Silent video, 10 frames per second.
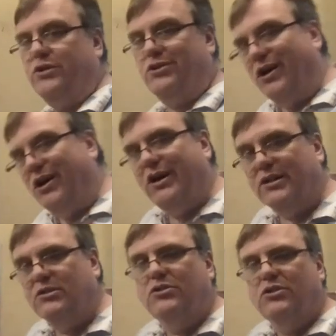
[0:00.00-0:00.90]
does,
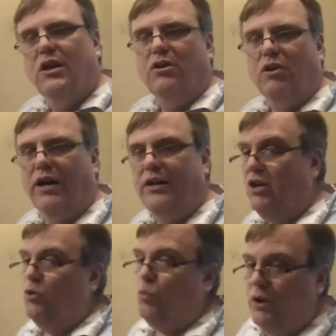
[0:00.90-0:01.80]
right?
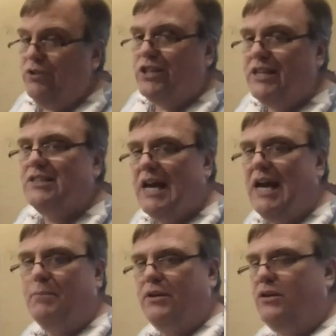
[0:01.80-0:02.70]
Weird things happen.
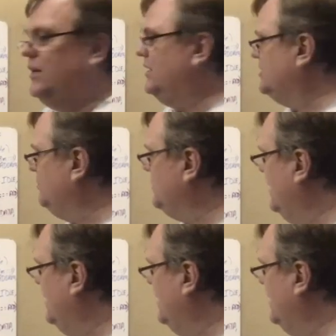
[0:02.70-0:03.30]
Sometimes